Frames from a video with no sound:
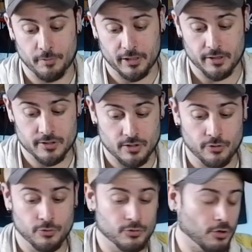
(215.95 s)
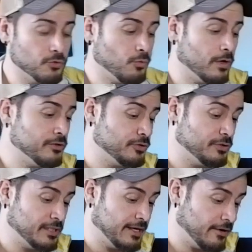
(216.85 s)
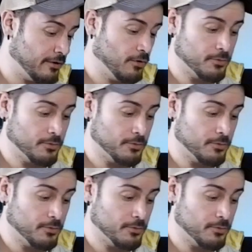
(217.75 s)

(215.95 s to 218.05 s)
because you don't want to tear